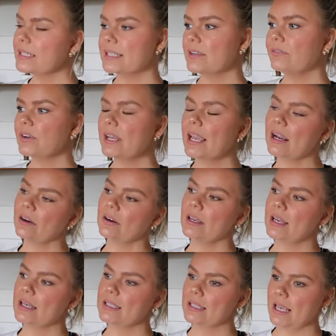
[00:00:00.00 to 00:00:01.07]
different
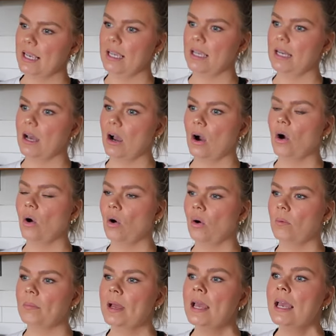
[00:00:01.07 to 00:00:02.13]
areas in a
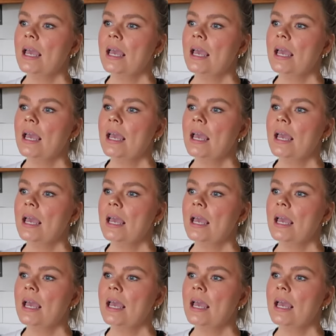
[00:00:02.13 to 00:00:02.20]
home